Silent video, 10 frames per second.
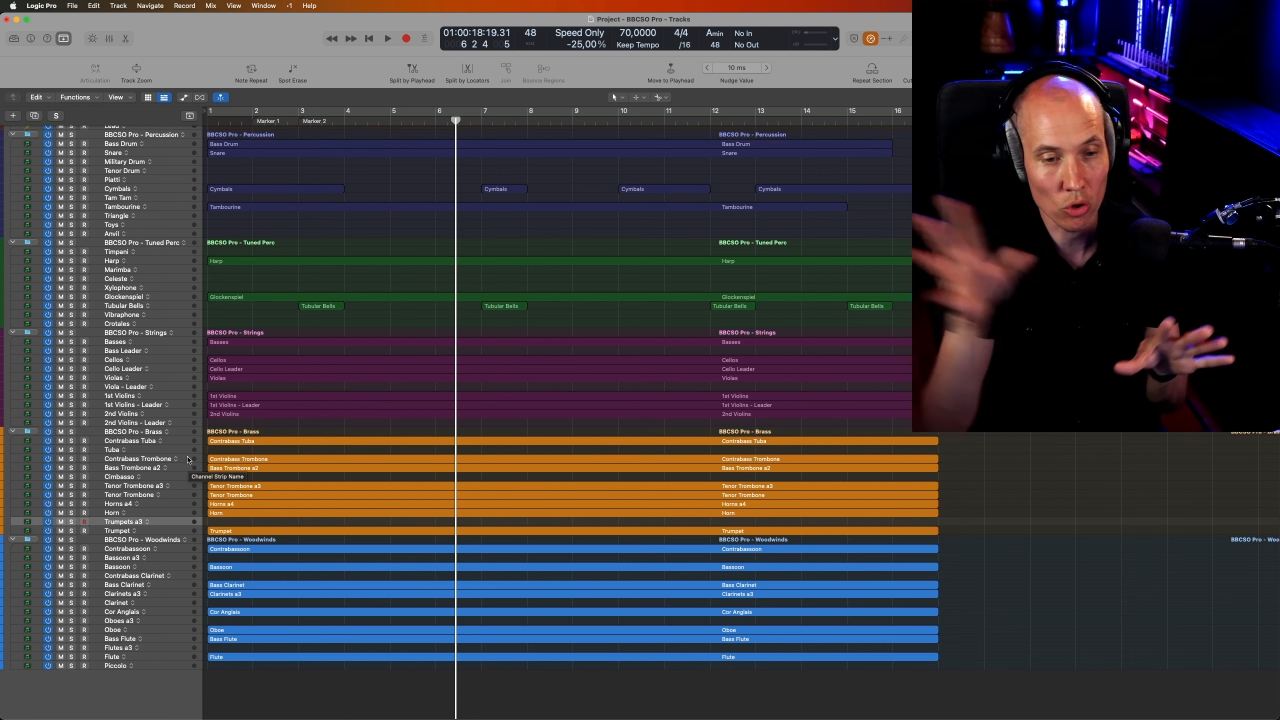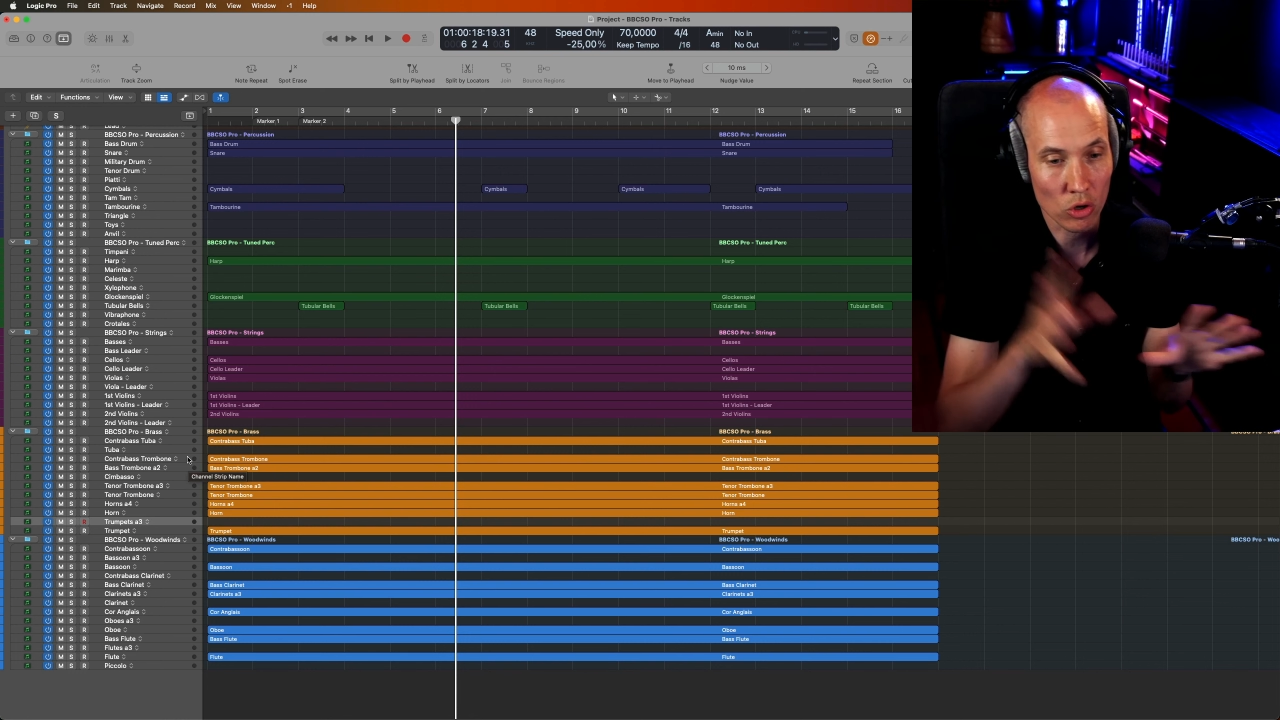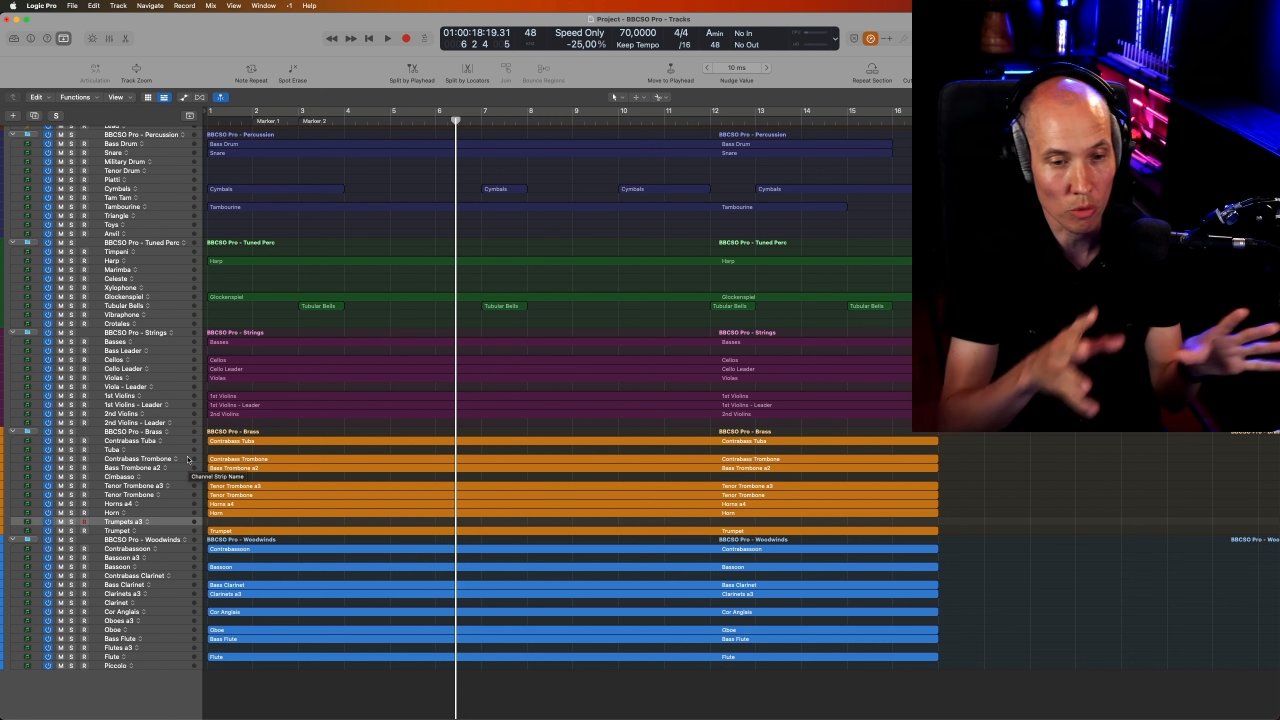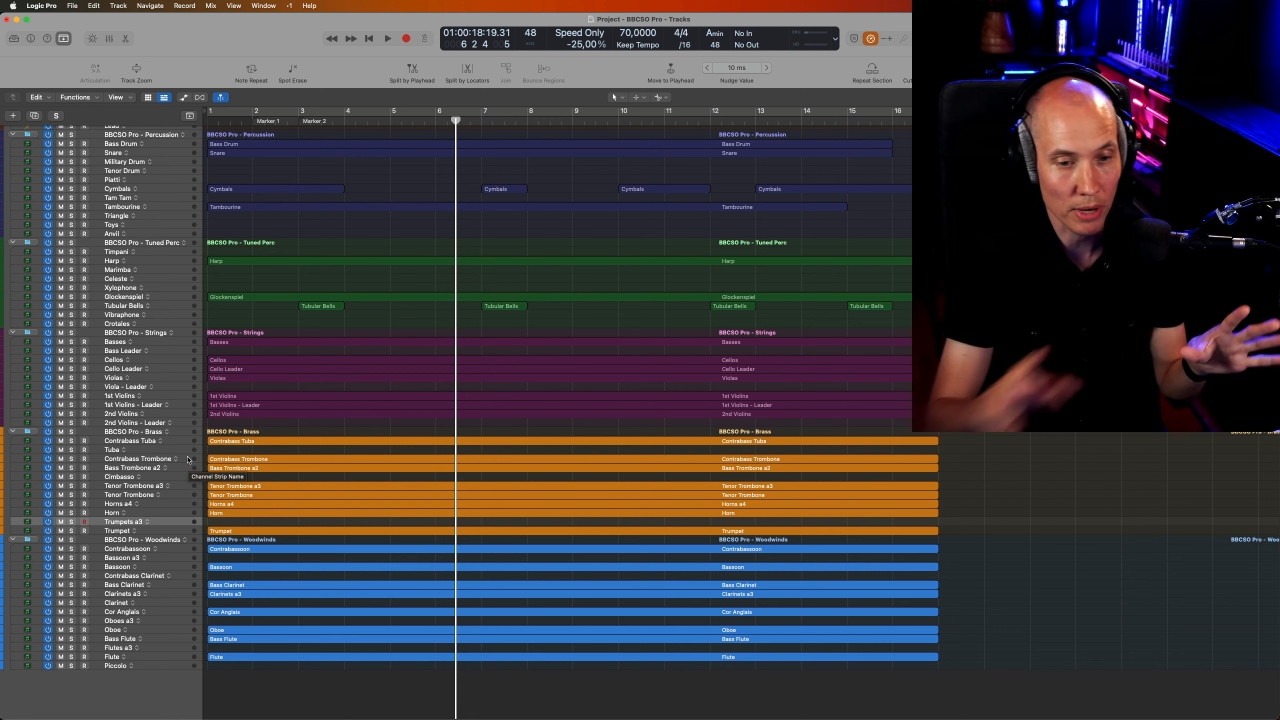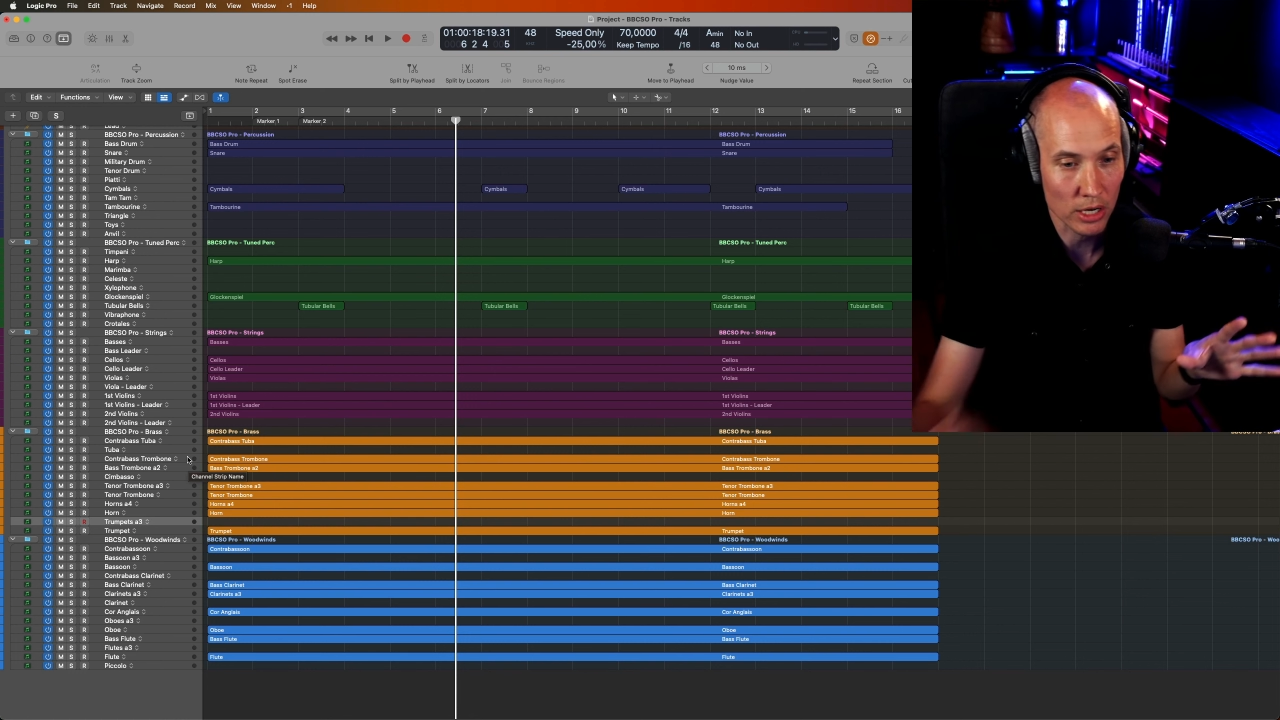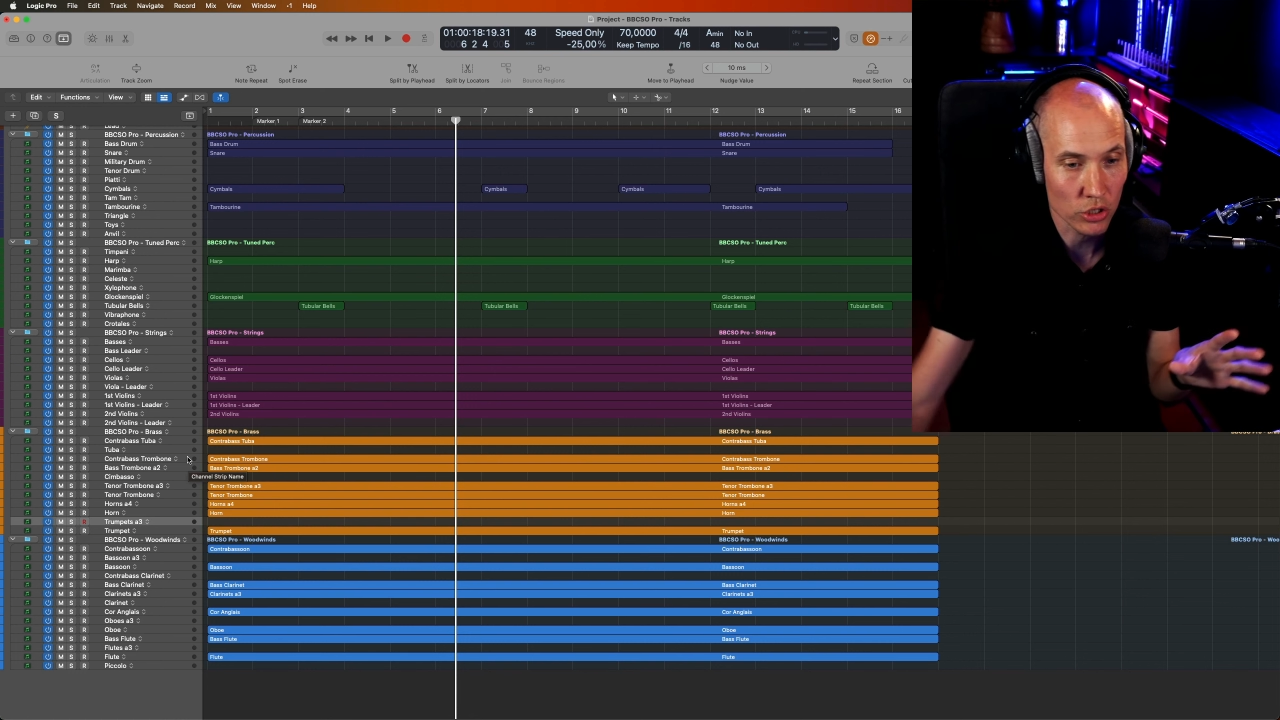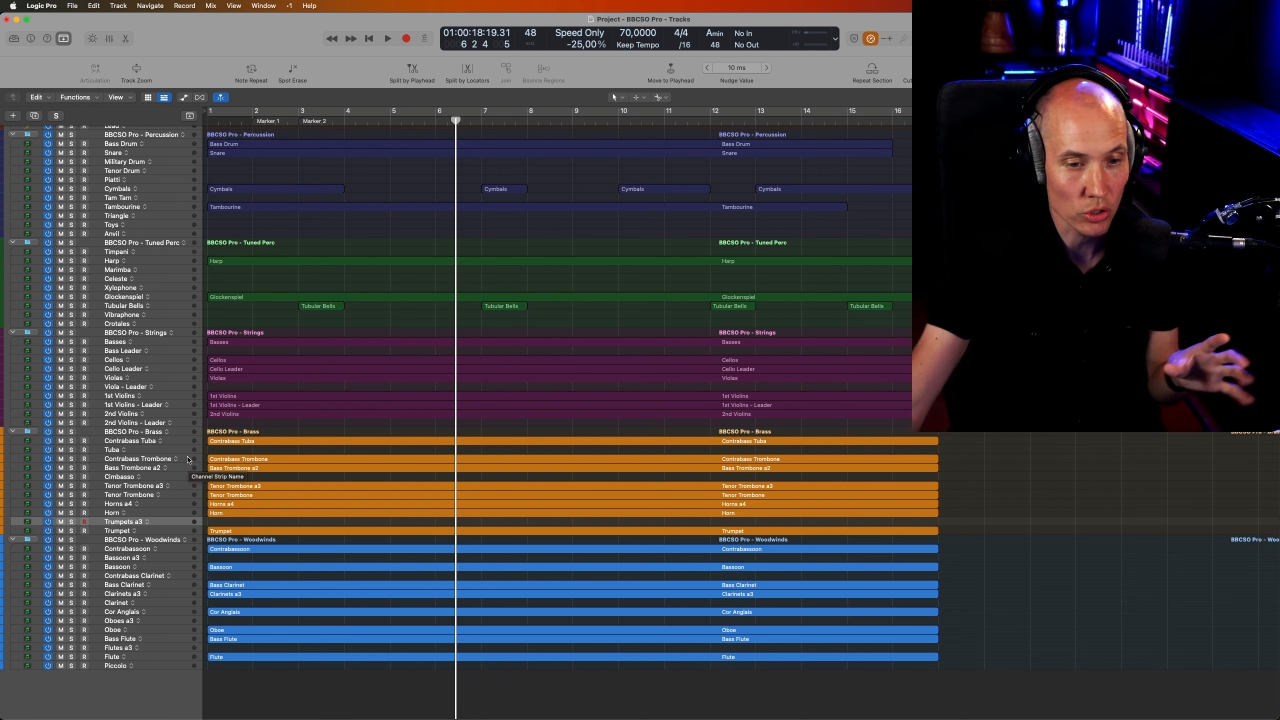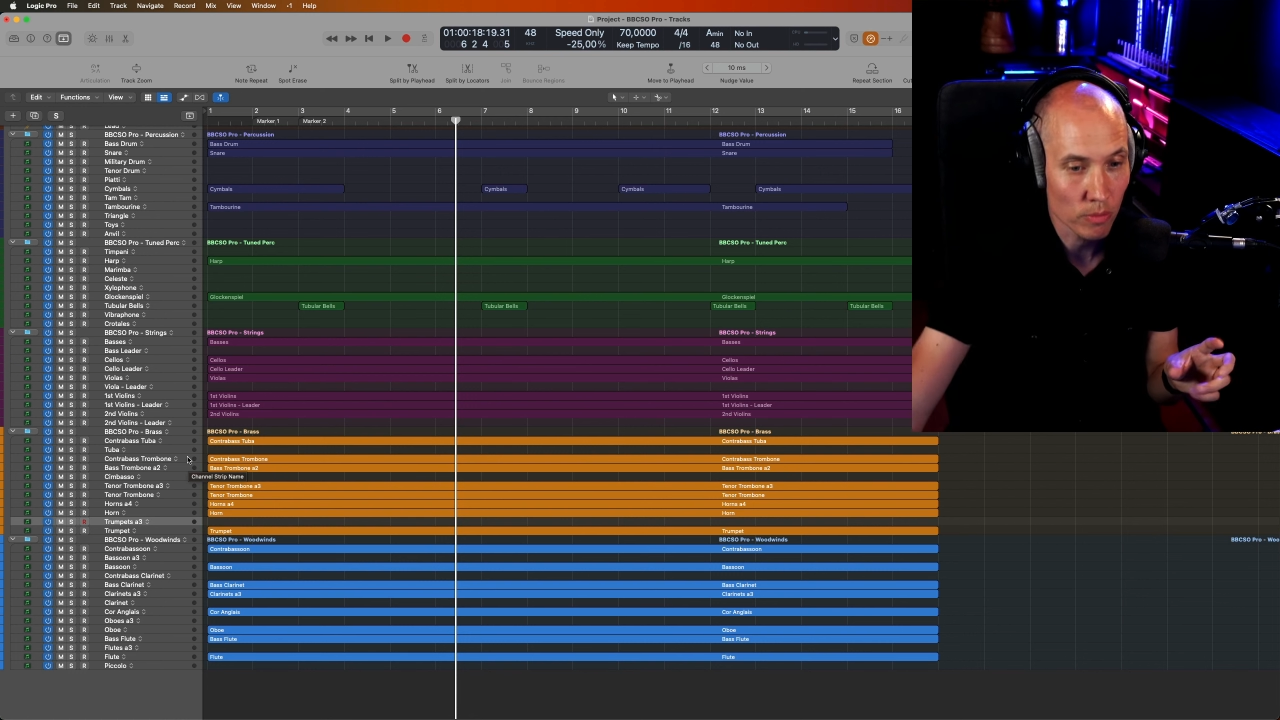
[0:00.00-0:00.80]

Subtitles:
compared to